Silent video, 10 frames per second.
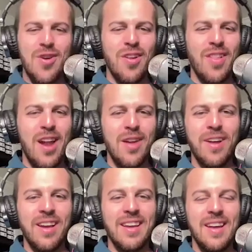know a lot of
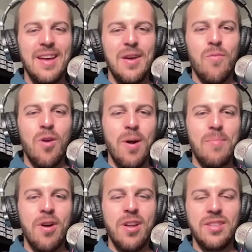like one of my
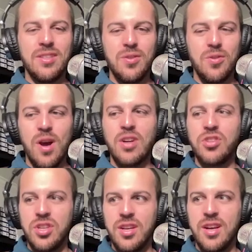buddies who
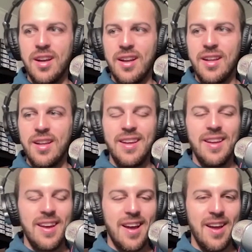actually
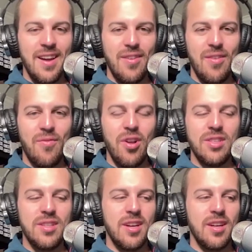
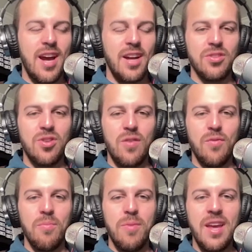runs Cactus Golf
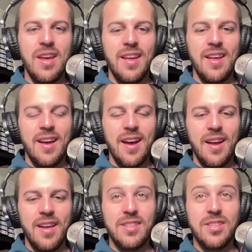with me.
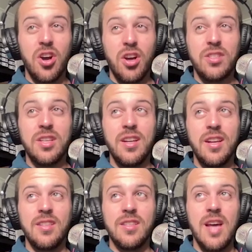His cousin
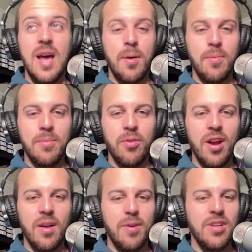is an MLB
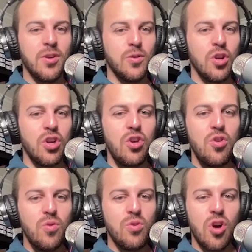player, but he's also a
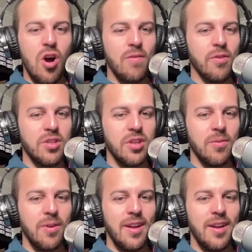huge golfer too.